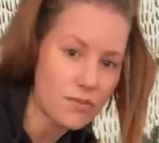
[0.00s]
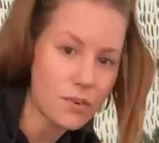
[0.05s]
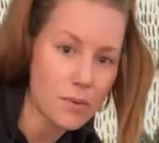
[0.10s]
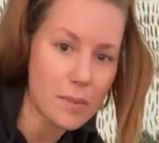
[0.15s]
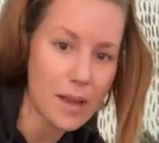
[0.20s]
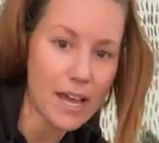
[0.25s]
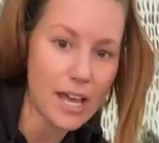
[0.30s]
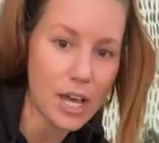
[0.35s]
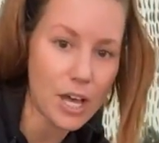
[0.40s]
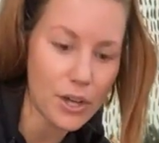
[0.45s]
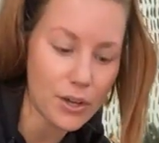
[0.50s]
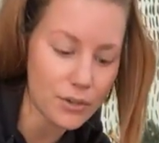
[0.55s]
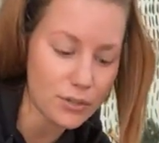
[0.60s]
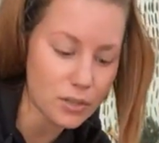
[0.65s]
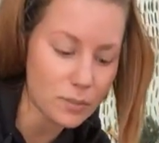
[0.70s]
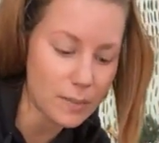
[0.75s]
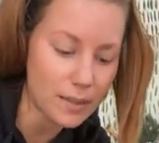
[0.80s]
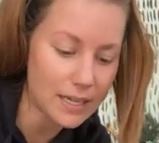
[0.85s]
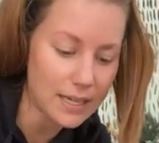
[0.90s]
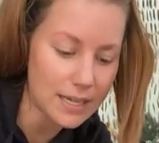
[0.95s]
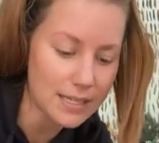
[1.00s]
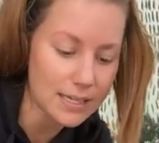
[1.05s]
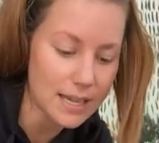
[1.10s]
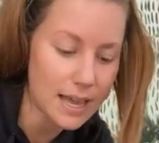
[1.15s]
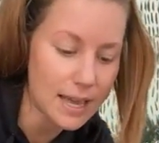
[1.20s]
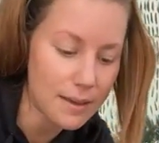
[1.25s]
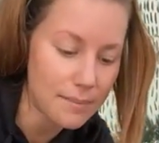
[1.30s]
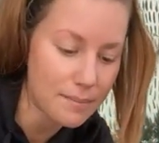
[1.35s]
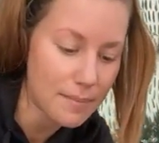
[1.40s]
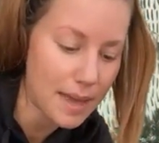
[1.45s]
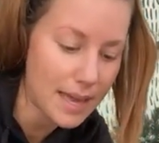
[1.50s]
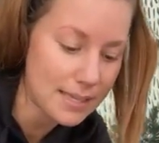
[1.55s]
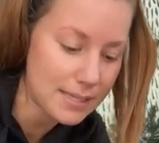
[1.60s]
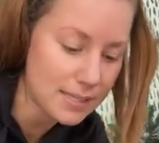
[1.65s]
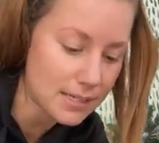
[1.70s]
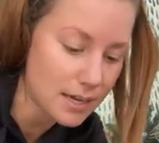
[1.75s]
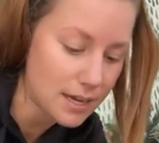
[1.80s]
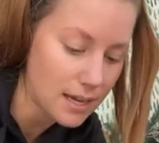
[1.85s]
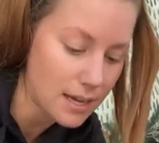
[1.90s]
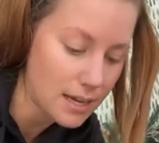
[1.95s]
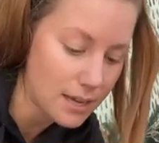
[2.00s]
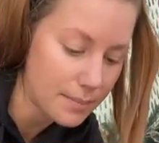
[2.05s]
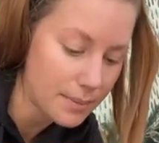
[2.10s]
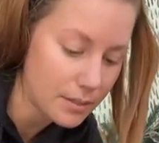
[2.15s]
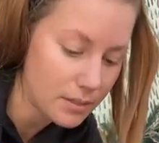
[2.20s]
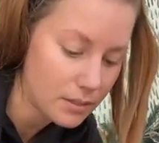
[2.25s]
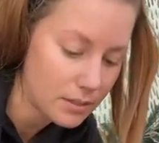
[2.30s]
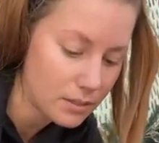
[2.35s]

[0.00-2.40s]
for my host because I messed up.